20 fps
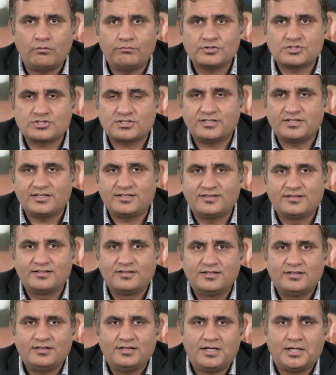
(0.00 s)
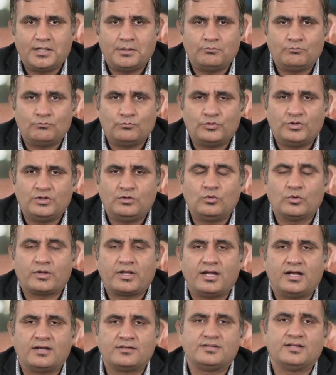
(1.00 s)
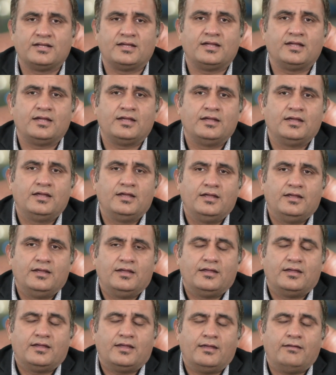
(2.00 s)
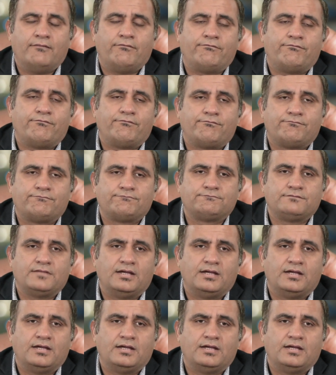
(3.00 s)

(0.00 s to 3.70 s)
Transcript: Obviously, we look at that if